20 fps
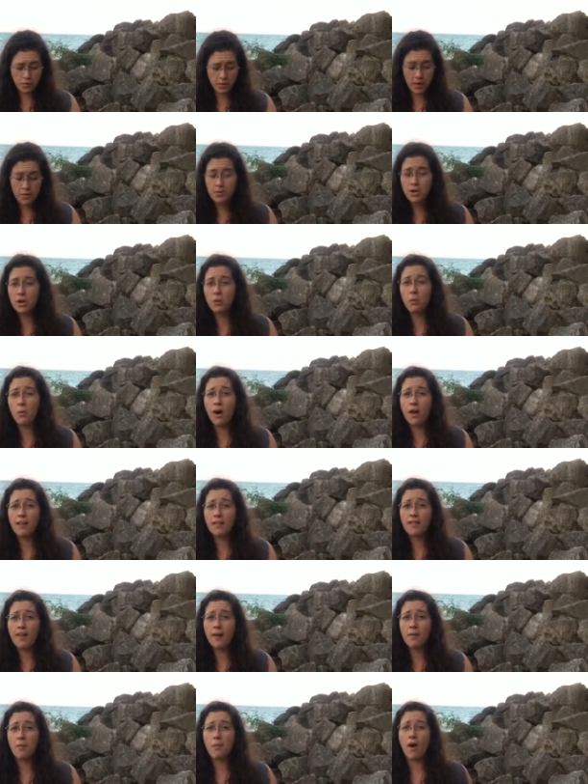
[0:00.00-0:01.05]
Maybe you're one of
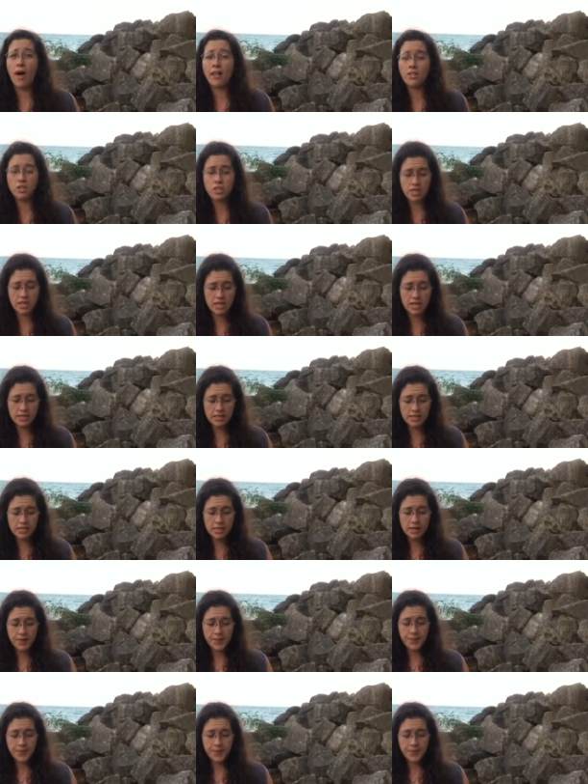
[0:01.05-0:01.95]
them watching this,